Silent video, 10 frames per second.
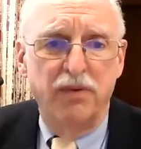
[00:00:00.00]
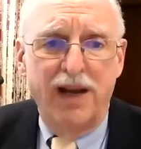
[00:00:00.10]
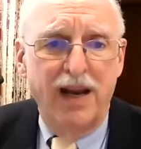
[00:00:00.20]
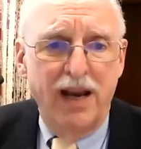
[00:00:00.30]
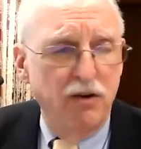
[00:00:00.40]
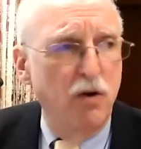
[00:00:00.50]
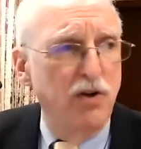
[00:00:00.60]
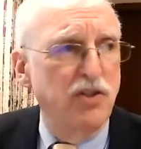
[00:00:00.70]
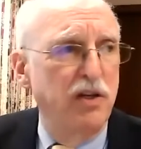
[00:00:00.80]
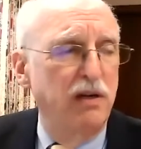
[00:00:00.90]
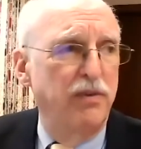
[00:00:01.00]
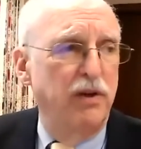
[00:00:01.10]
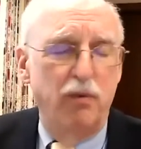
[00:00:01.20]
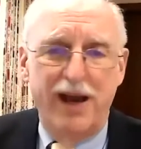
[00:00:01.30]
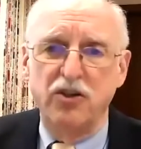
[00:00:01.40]
and of course, the
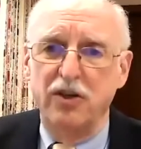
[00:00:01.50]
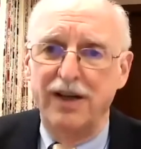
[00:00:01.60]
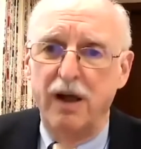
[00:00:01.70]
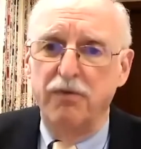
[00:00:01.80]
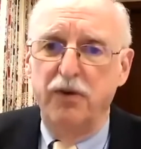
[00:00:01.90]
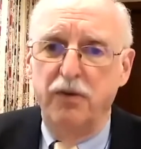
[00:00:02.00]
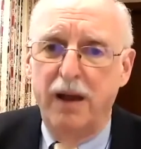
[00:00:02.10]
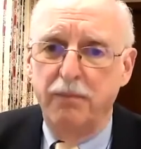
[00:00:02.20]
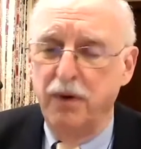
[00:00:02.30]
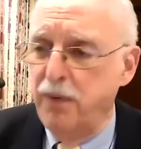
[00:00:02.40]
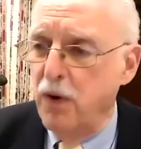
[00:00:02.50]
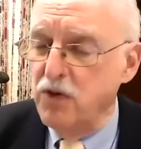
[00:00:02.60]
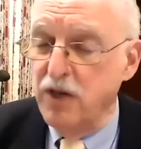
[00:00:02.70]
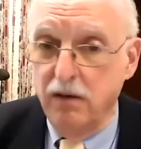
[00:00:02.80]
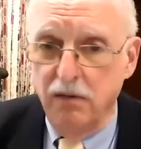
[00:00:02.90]
rationale for
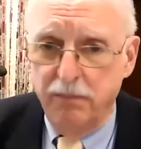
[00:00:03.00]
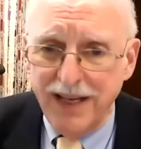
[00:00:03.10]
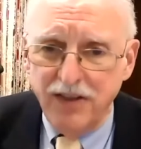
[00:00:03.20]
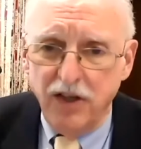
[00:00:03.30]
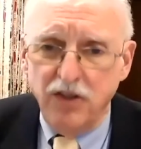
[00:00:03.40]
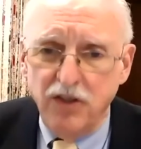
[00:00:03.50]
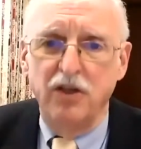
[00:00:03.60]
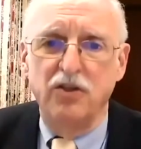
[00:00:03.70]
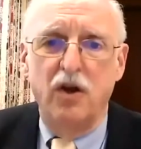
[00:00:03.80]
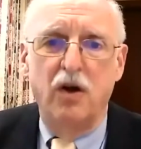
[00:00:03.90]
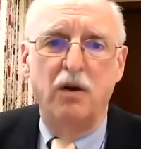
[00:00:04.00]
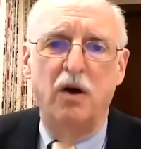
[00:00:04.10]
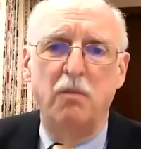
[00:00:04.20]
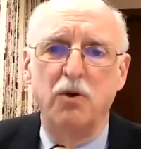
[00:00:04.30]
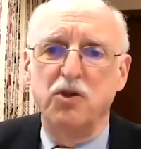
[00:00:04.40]
opposing bigness is
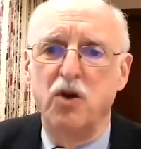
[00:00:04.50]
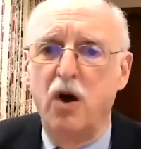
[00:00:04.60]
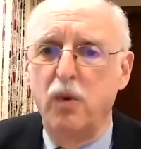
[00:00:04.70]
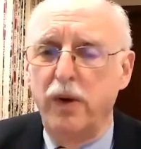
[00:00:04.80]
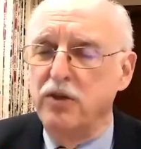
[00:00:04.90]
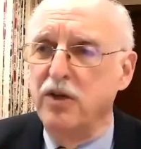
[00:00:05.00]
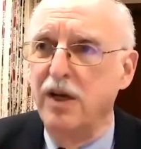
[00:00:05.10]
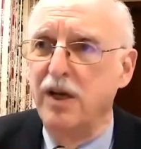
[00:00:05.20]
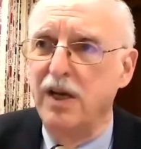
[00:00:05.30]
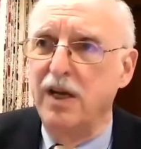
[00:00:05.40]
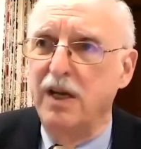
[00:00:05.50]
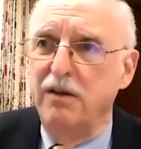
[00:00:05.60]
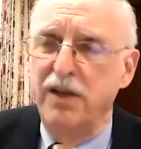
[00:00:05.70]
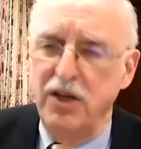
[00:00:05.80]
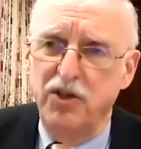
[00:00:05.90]
almost always
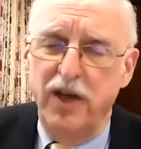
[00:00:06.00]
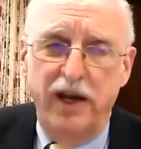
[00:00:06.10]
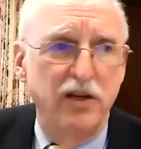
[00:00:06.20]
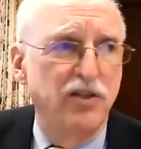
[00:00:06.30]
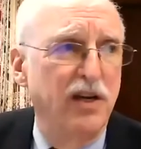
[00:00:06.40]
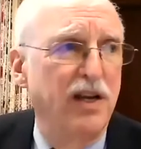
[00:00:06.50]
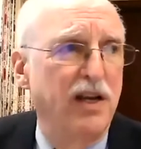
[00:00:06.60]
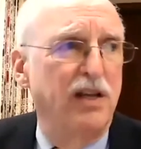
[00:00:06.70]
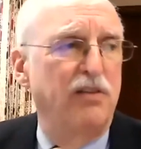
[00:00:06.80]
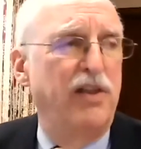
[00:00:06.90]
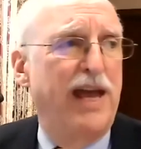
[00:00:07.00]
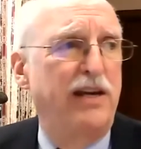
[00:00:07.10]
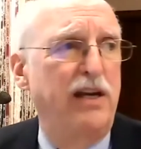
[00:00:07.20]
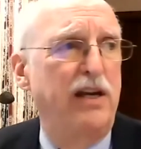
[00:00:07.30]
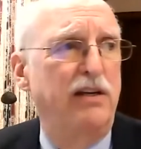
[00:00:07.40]
these days that
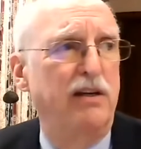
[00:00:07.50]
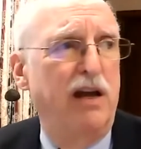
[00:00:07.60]
it